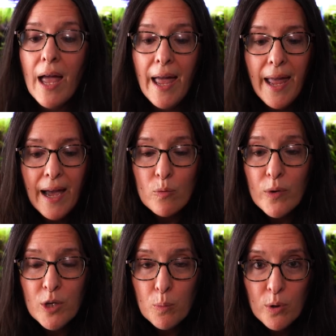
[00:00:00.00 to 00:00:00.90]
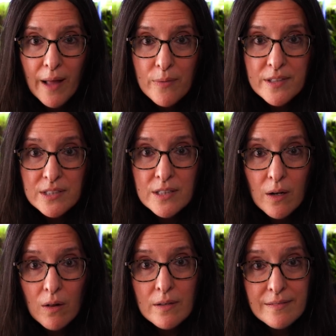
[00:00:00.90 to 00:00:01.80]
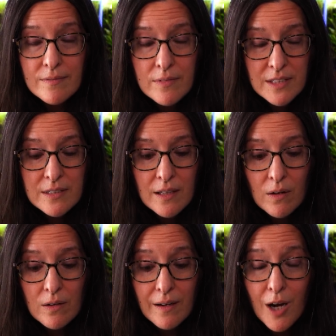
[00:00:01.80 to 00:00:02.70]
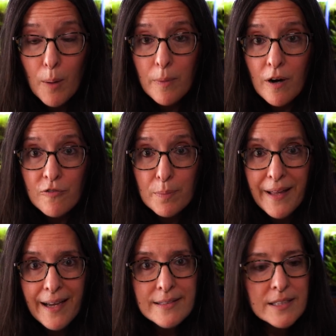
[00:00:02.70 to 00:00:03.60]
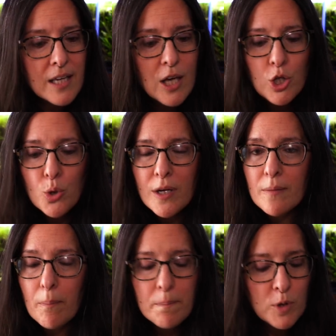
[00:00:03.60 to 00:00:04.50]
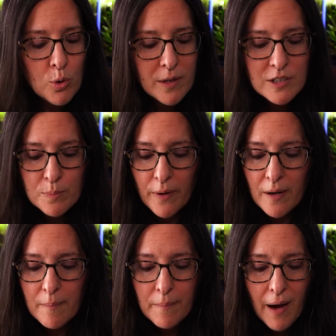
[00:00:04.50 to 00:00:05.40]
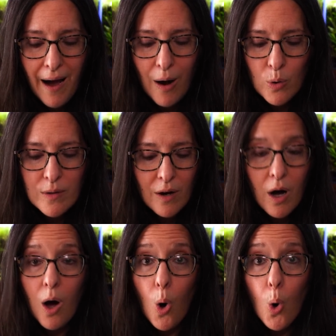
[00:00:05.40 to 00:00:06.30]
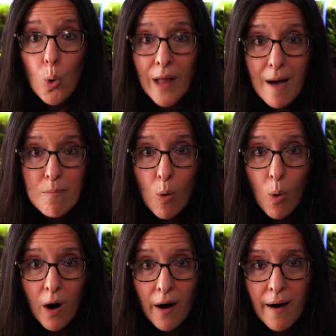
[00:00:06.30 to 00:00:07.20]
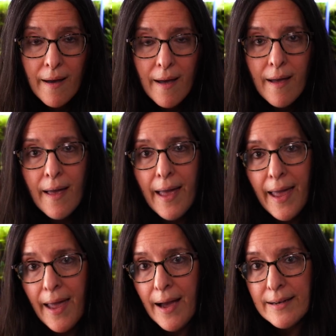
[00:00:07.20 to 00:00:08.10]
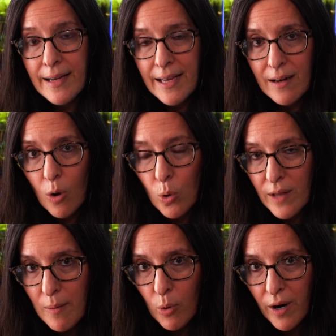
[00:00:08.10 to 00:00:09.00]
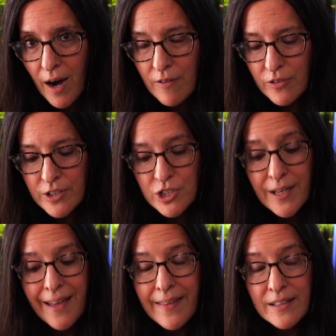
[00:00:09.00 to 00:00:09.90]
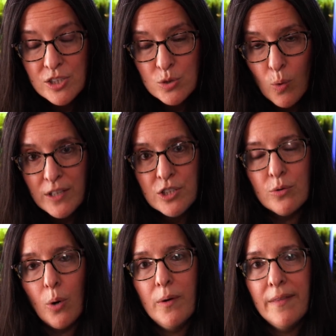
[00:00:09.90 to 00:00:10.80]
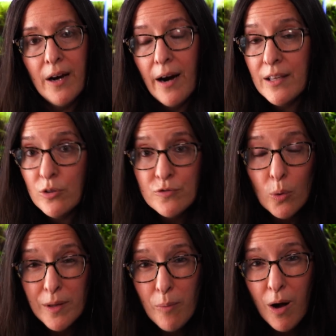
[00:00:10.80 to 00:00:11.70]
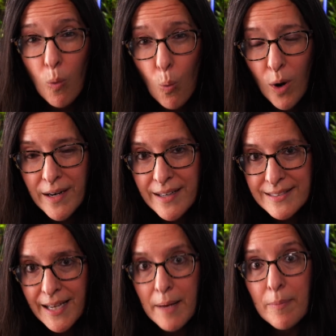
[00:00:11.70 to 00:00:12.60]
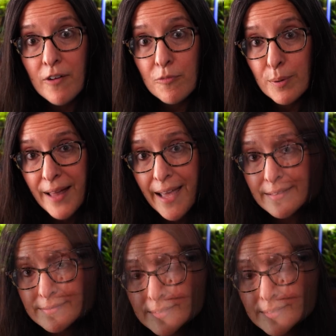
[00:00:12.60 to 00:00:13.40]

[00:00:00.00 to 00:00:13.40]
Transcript: And when you pull out this little cup of plants, you can spread them out a whole lot more and get a whole lot more coverage, and then just watch it grow in there, and you've only bought one type of plant.